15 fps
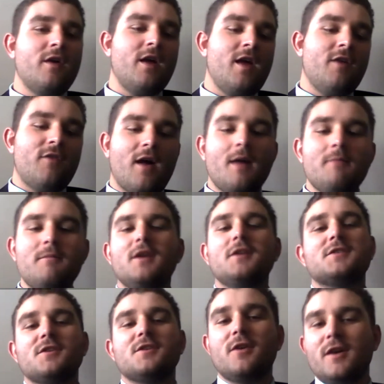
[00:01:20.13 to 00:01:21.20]
I'm
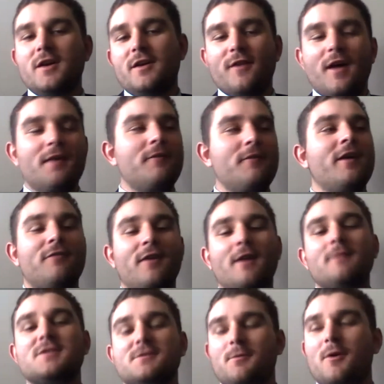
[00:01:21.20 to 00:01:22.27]
Minnesota, if I'm
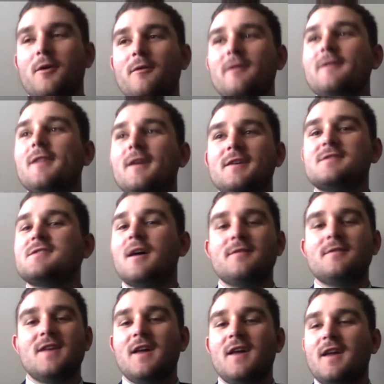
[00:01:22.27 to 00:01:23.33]
smart with this, I'm
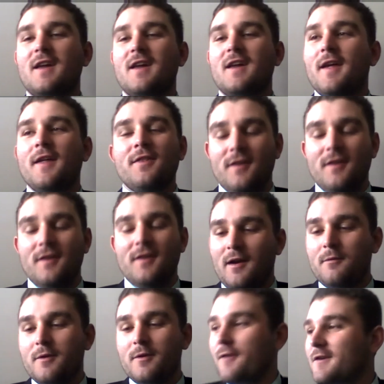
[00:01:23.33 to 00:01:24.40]
taking Anthony Edwards
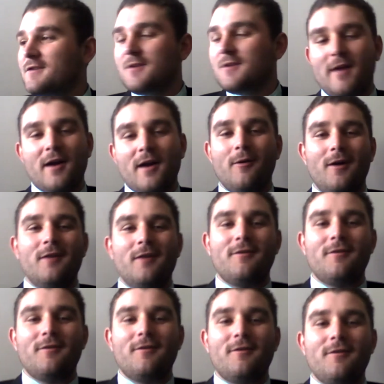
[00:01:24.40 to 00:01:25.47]
first, no matter what. If any
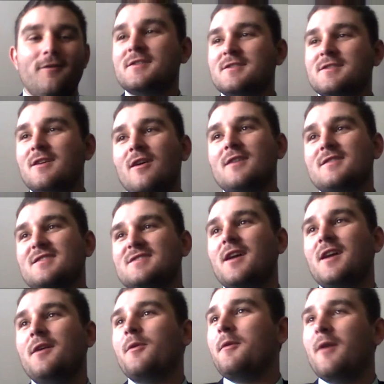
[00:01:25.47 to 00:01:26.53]
team tries and calls and
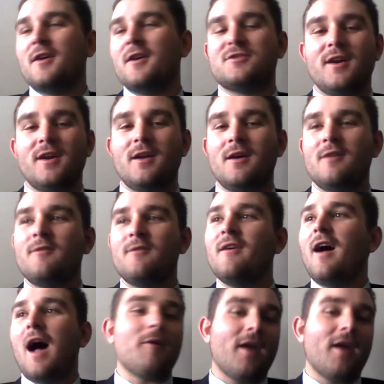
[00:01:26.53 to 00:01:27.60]
say we want to trade up,
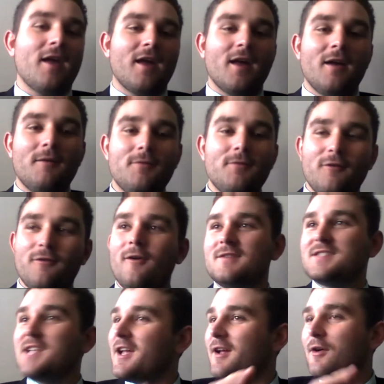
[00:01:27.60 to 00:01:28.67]
I'm hanging up the phone and
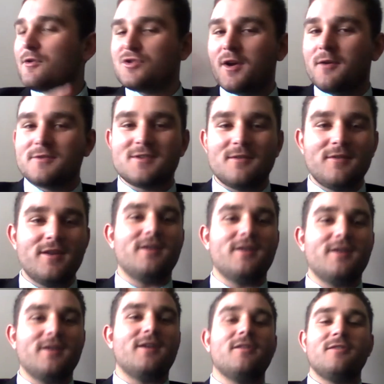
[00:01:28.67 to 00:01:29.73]
say go trade with somebody
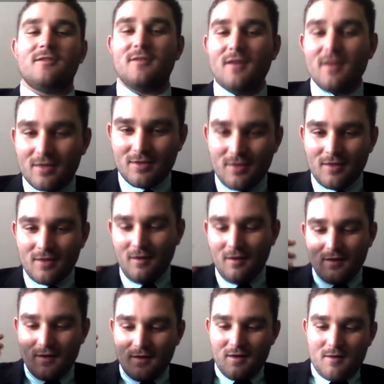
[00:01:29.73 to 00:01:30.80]
else.
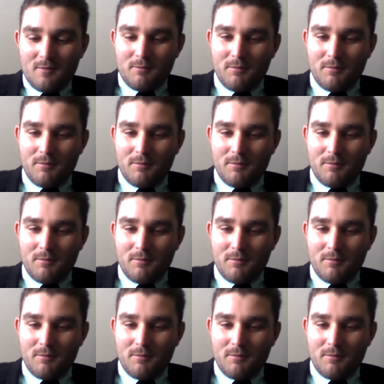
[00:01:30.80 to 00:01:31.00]
But